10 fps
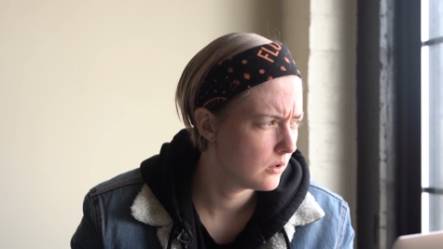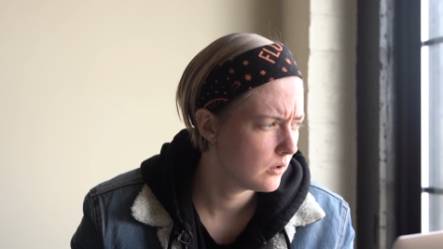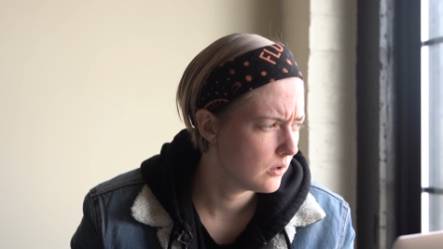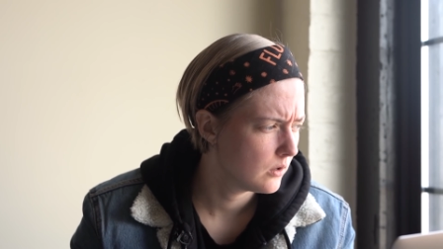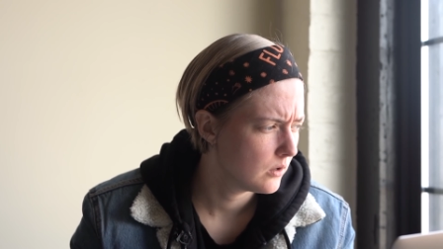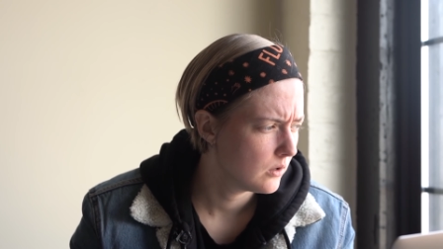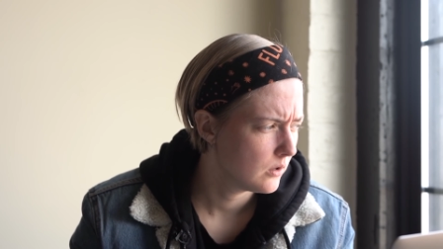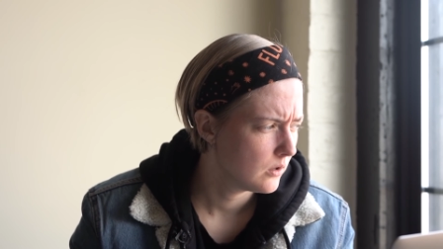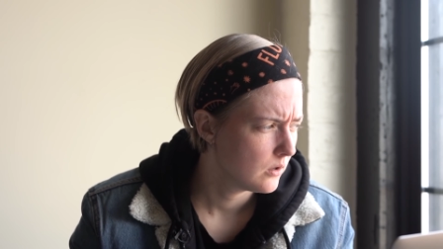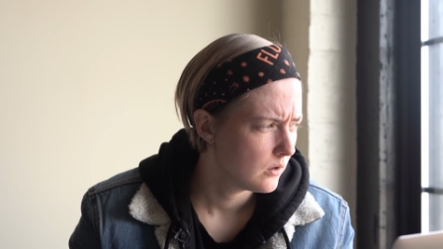
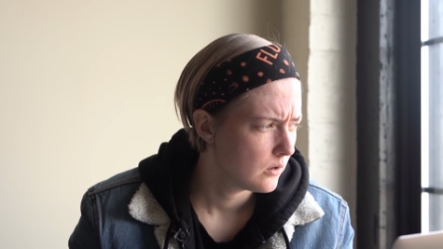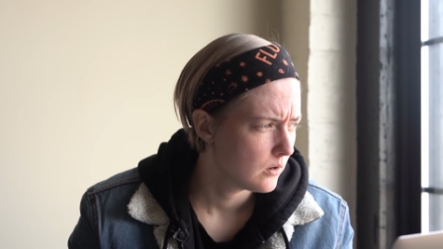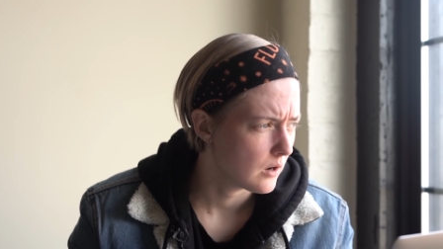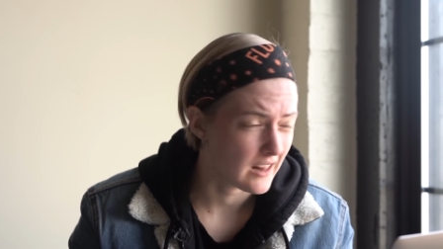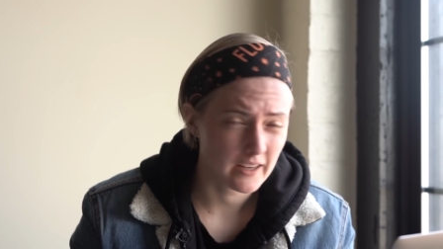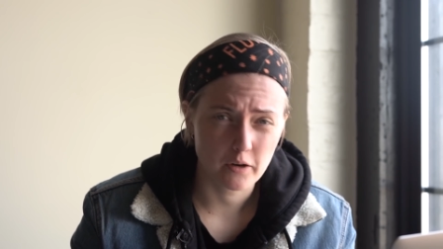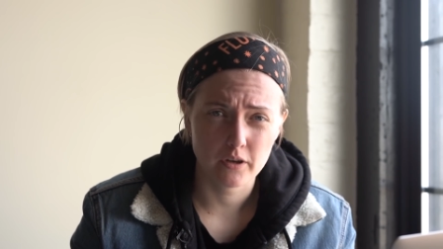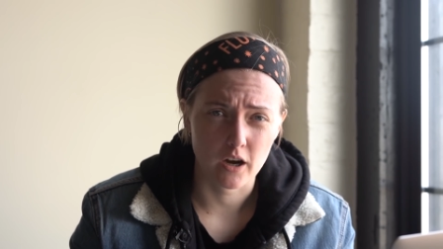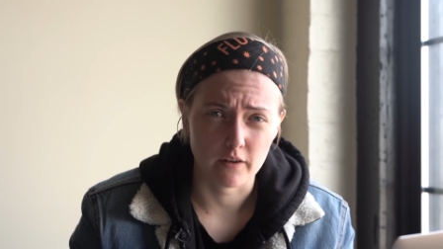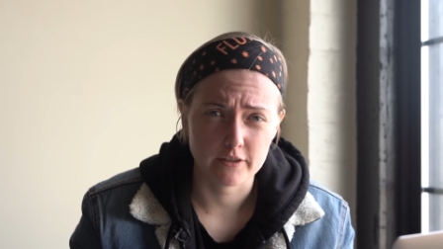I like going
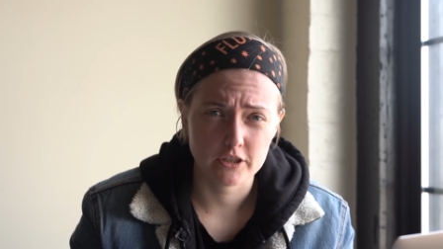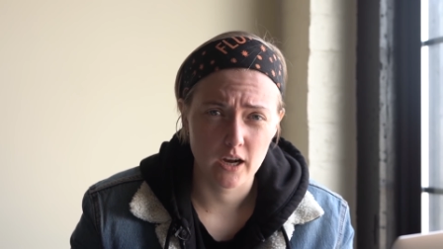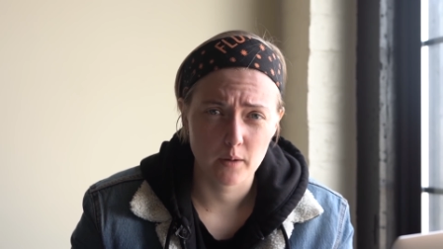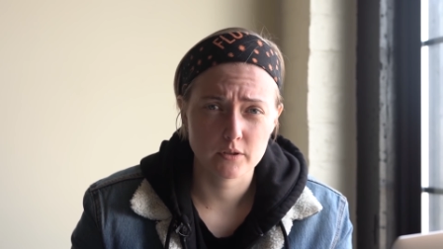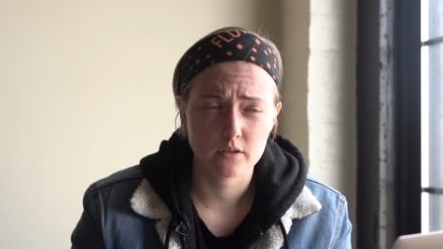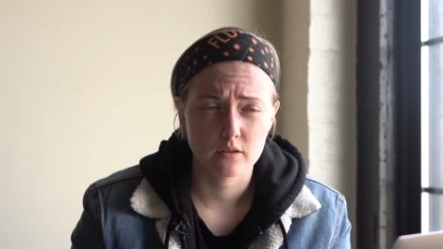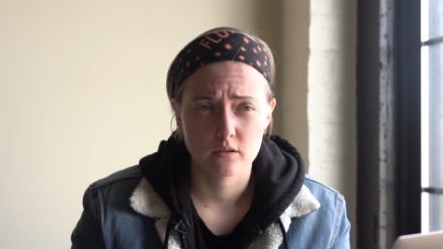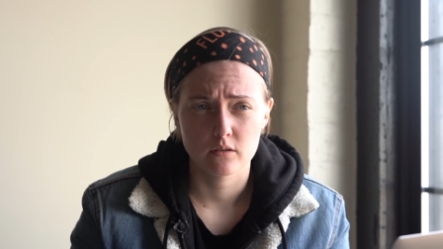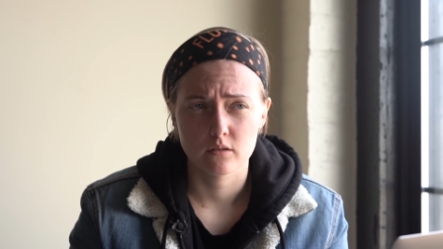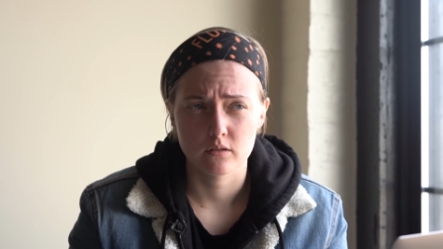to coffee shops
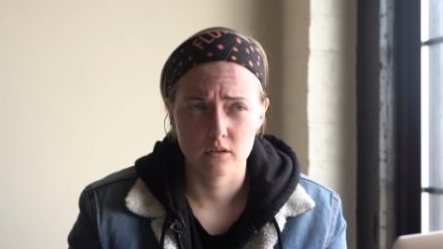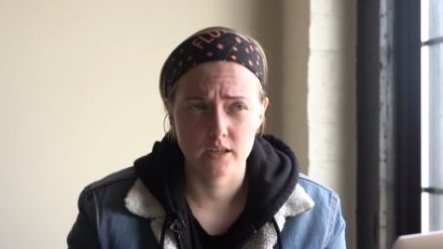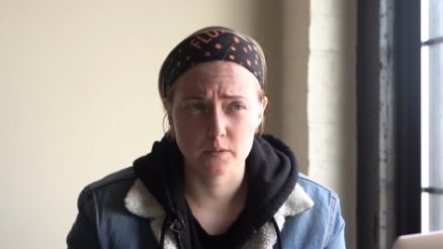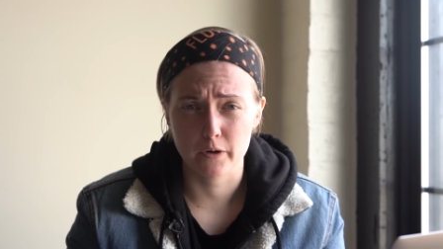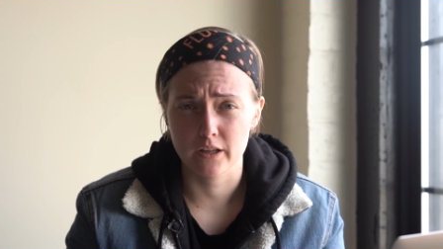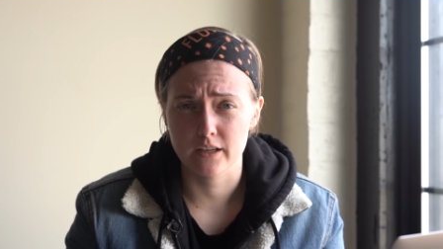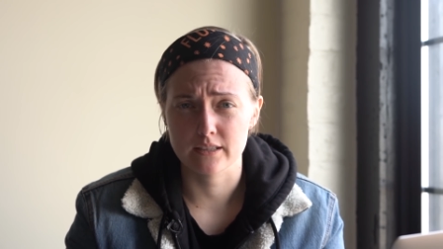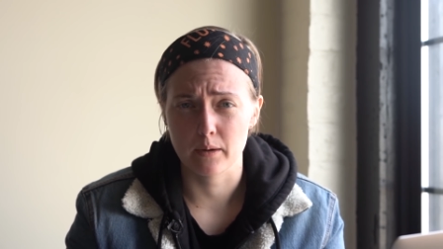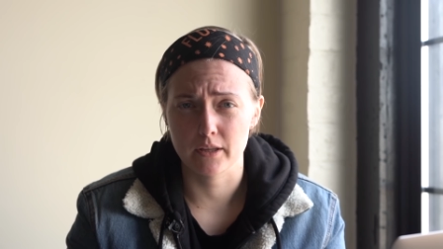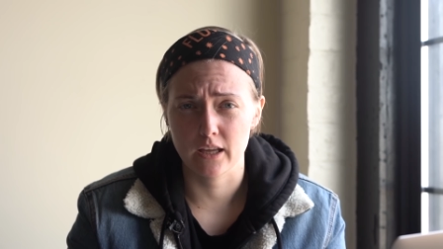and I spend a lot of
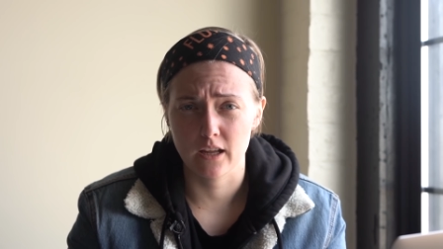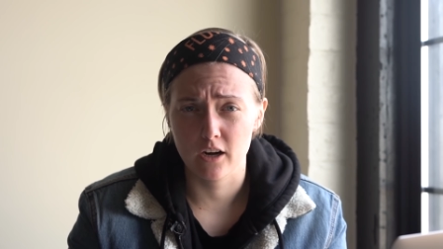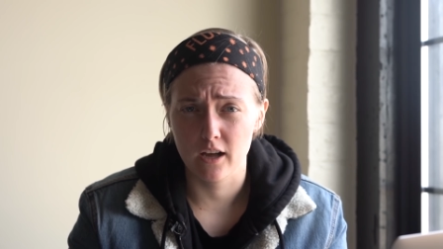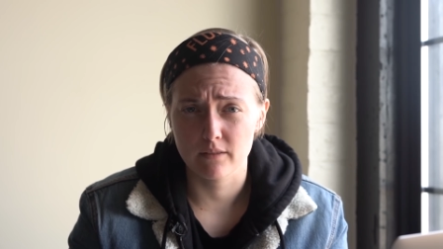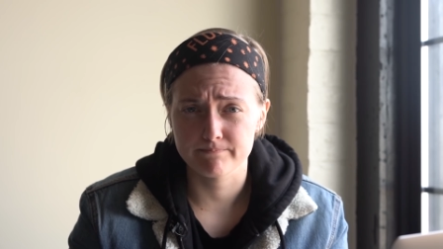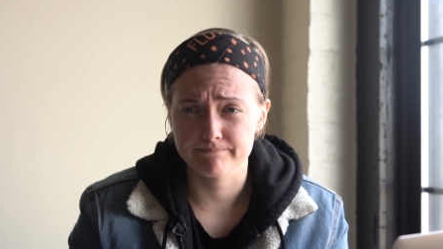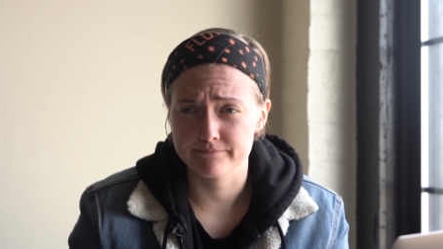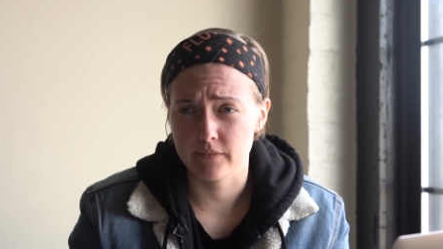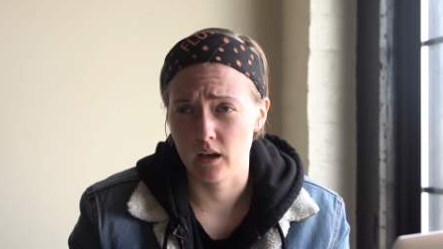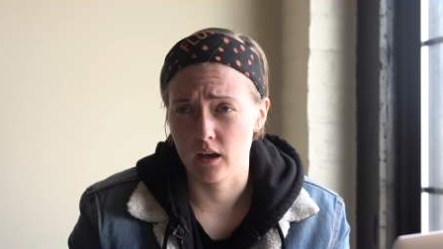time on the internet
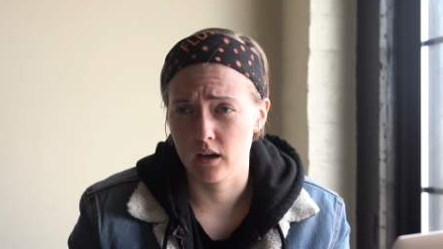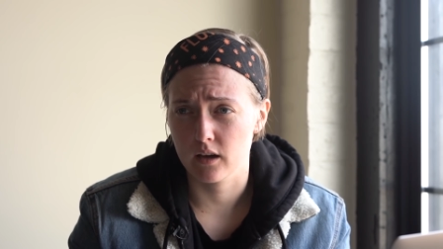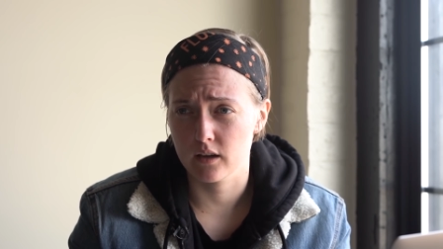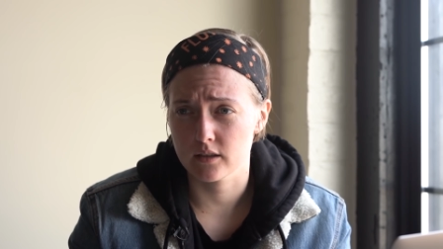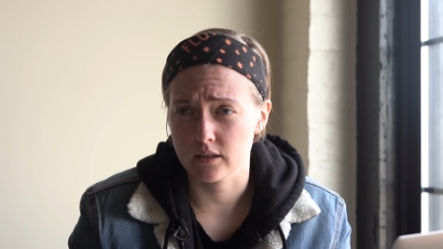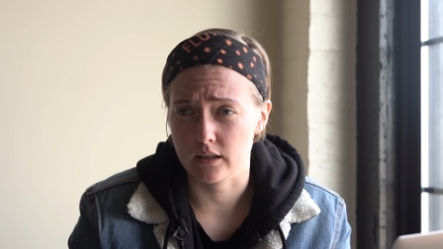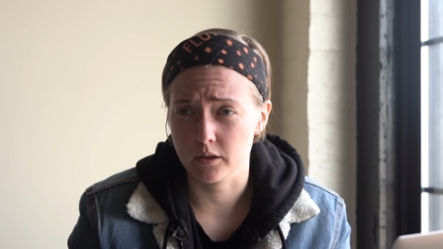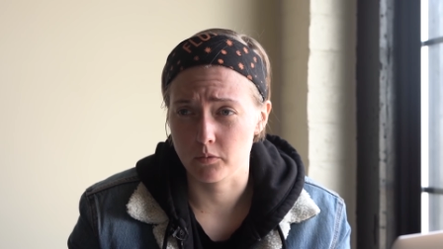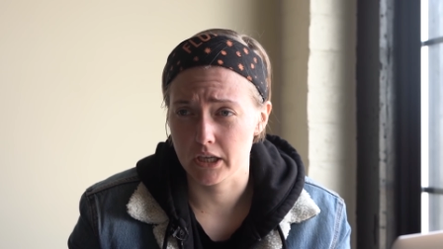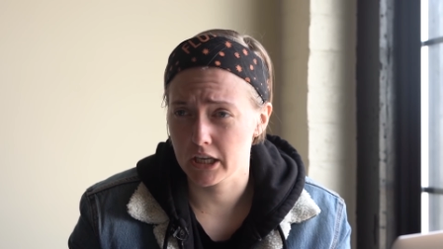and I
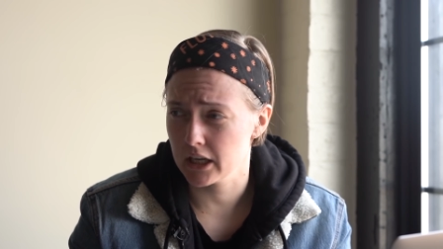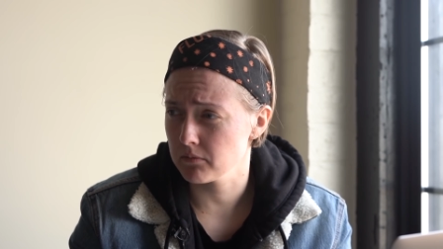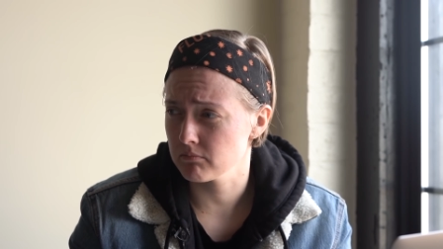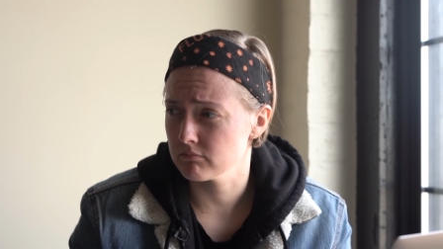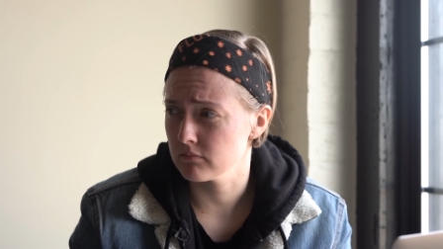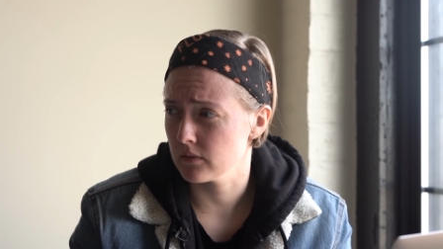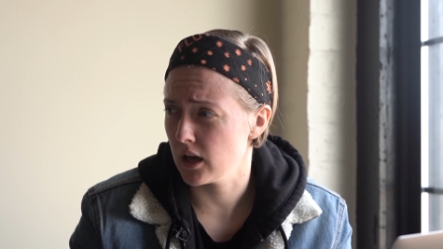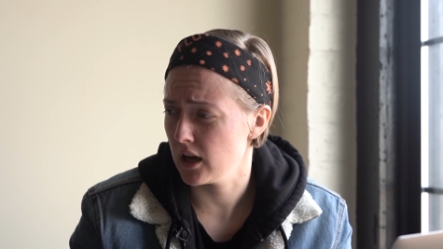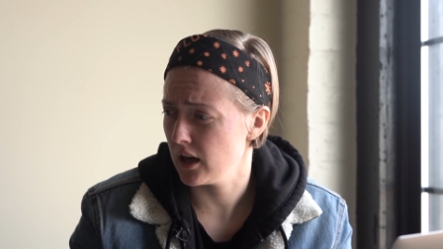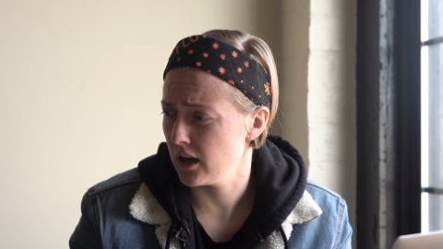like reading
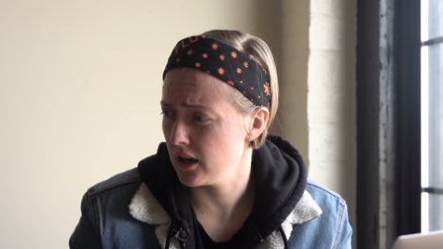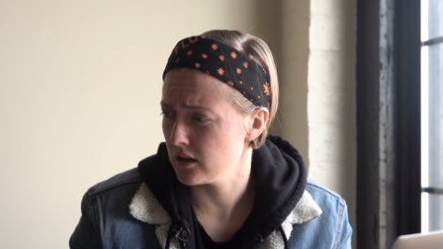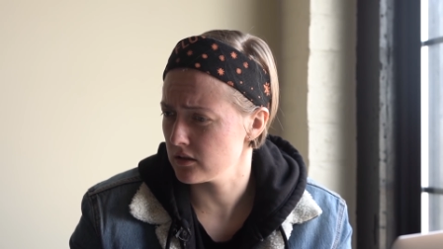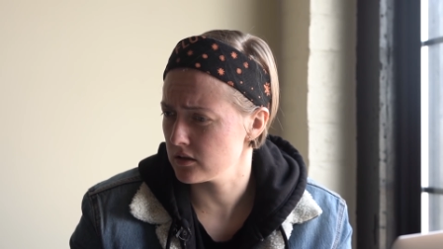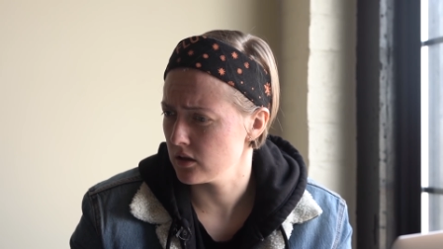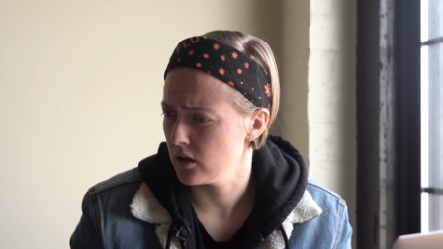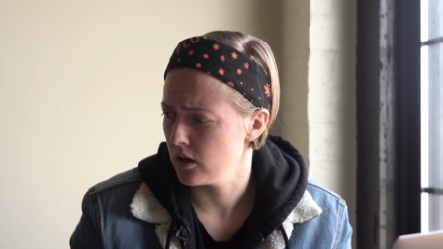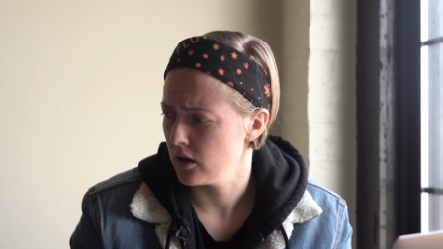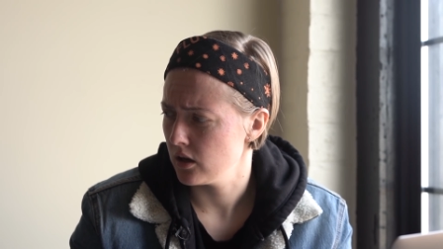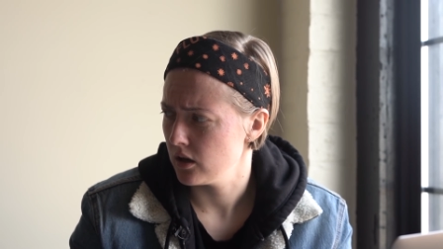and
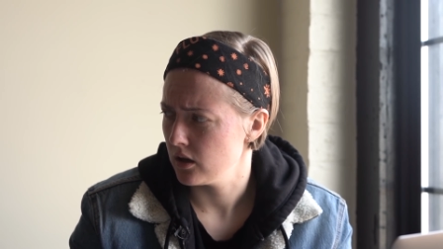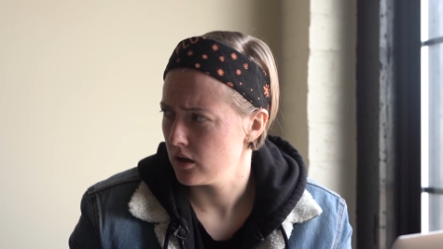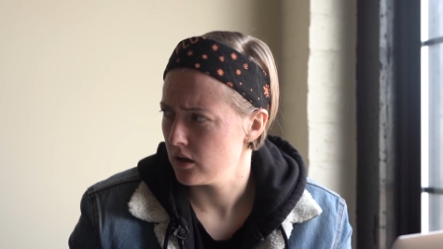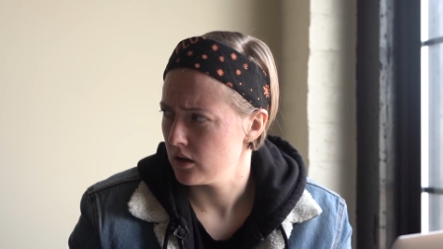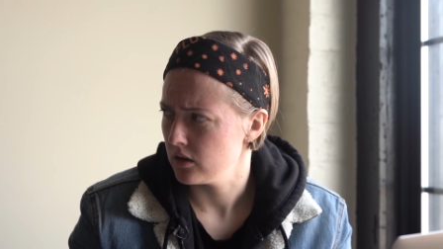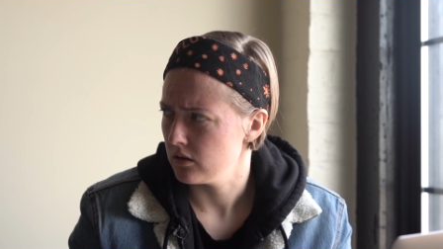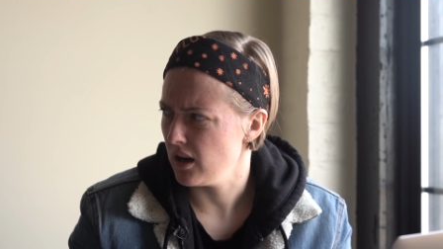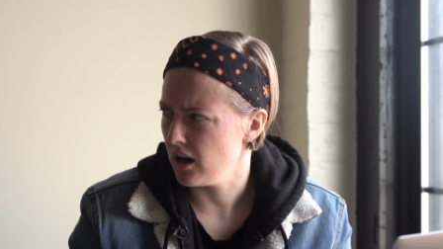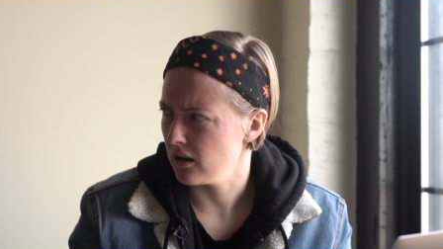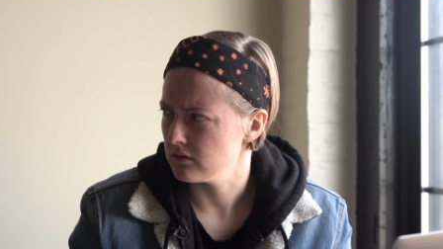
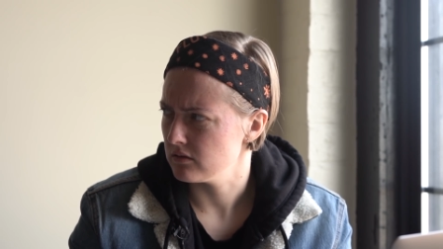yeah.